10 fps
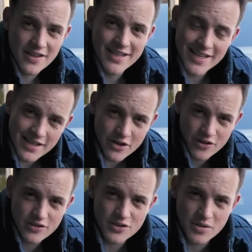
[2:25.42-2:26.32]
of the kidney
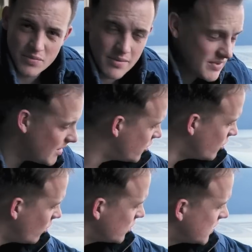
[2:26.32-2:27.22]
grills on the BMW,
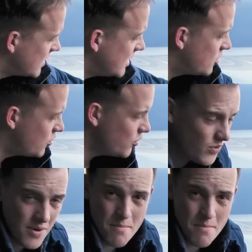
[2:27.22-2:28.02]
you'll also see two